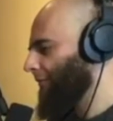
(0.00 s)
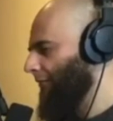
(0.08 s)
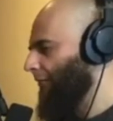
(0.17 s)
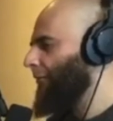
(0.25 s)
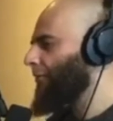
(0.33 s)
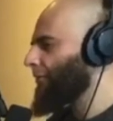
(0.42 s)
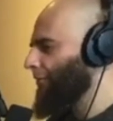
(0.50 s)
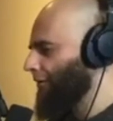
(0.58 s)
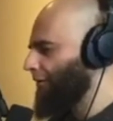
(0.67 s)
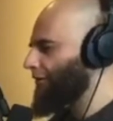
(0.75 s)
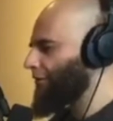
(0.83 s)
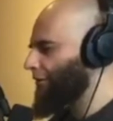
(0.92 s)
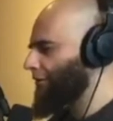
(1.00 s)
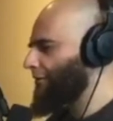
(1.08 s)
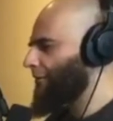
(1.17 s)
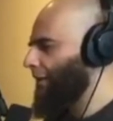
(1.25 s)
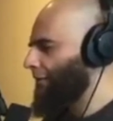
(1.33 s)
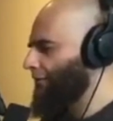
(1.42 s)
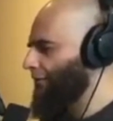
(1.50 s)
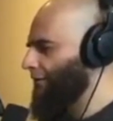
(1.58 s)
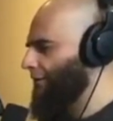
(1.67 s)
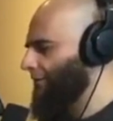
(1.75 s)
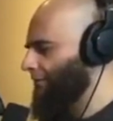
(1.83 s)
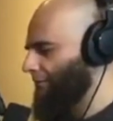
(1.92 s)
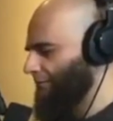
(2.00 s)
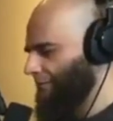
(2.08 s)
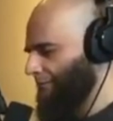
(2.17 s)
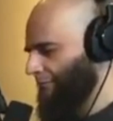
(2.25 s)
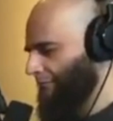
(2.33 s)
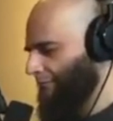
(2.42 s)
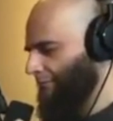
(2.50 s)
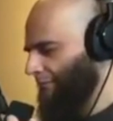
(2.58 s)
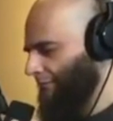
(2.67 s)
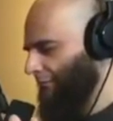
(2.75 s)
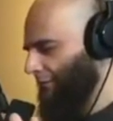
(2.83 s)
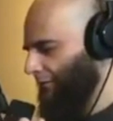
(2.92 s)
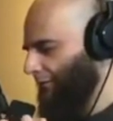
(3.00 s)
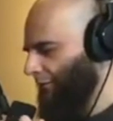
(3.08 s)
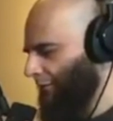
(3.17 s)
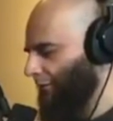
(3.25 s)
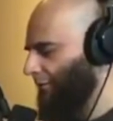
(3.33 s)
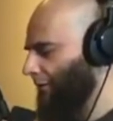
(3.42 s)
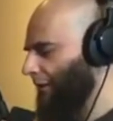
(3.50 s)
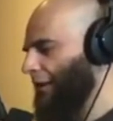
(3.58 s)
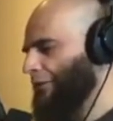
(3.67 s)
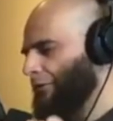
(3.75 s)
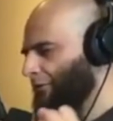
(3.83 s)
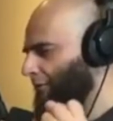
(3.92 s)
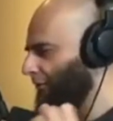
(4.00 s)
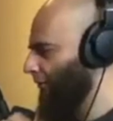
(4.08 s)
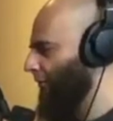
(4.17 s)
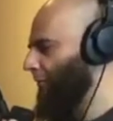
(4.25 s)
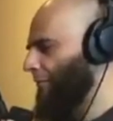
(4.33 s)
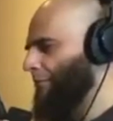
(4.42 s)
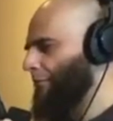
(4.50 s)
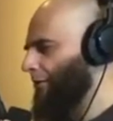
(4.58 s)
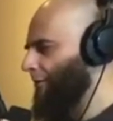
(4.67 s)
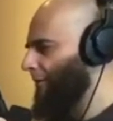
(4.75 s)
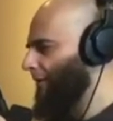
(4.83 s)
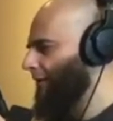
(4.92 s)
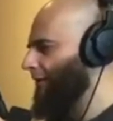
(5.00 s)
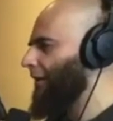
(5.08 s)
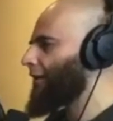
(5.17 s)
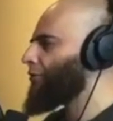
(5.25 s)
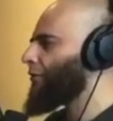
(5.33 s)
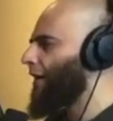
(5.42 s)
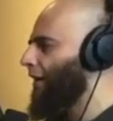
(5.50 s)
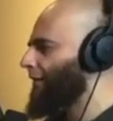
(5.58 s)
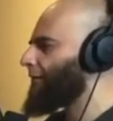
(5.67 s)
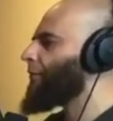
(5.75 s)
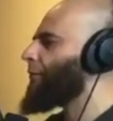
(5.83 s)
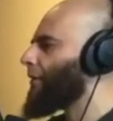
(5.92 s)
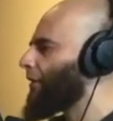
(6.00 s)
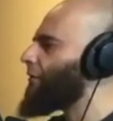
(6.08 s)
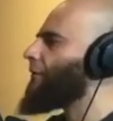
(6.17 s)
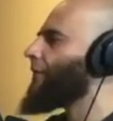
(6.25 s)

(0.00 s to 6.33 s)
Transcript: the whole synergism, monergism. You know, those those are super important because they drive the way you